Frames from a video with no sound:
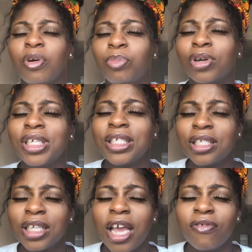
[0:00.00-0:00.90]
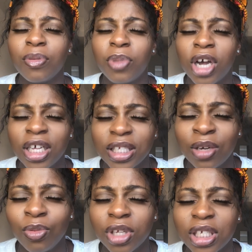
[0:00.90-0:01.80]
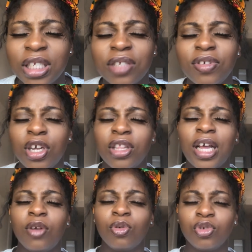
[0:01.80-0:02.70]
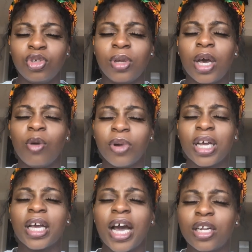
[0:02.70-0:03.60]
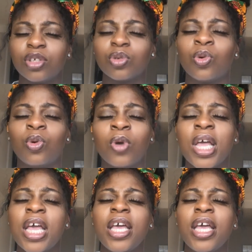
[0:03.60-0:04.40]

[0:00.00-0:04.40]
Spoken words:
upon each and every person watching this video, and that, Lord, you help and guide us all.